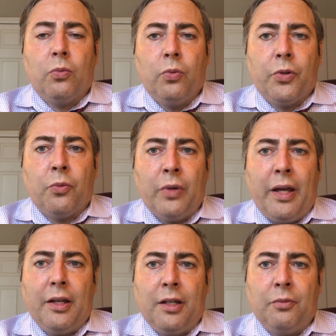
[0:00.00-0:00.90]
the
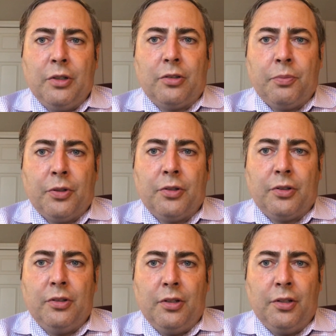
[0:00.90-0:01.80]
way in which a
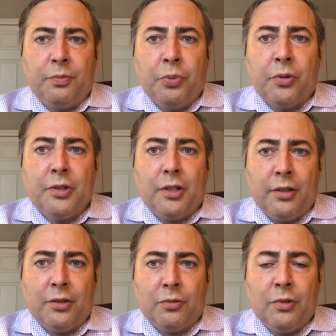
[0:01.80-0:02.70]
person is born,
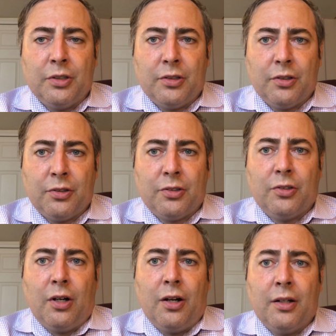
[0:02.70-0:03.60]
under which
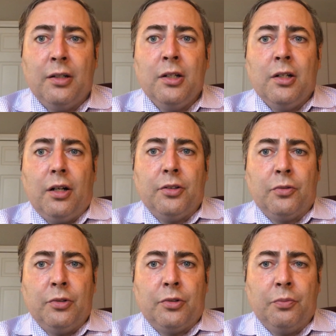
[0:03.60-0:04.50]
star, under
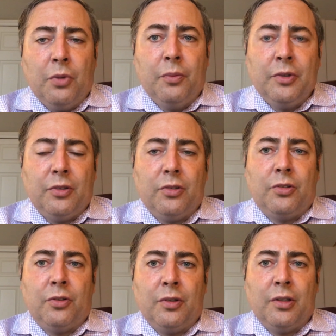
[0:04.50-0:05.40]
which moment
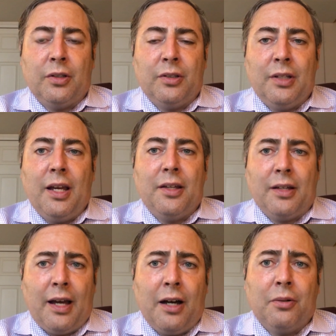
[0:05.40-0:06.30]
during the day,
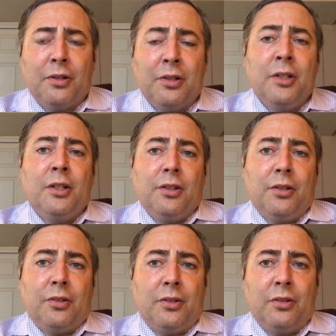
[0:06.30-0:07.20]
the hour.
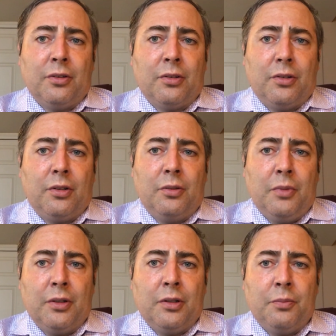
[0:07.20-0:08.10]
There's the, the
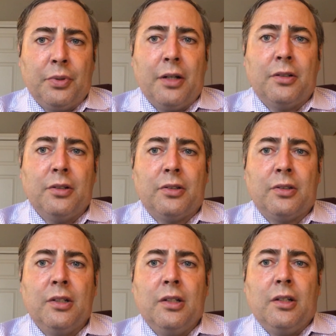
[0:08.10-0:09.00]
Gemara and
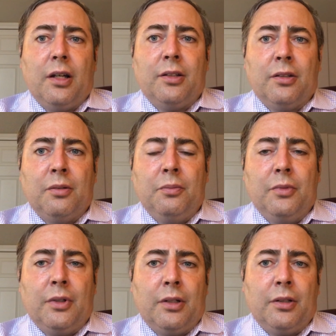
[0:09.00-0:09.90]
brachos, and the,
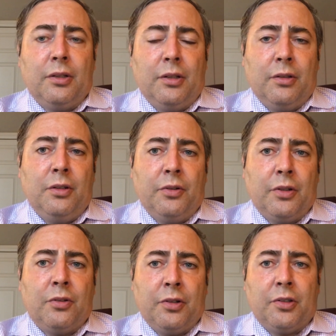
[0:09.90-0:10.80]
uh, you know,
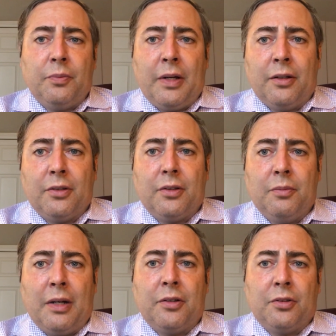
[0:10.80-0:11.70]
that talks about the
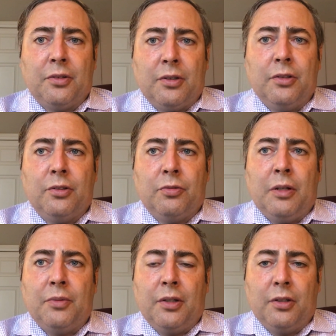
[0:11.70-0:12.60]
mazels and the
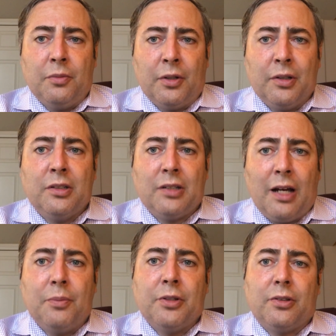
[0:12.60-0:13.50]
dreams in the Gemara and
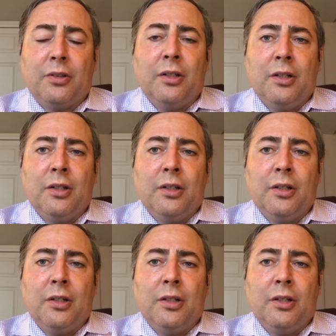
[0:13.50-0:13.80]
Shabbos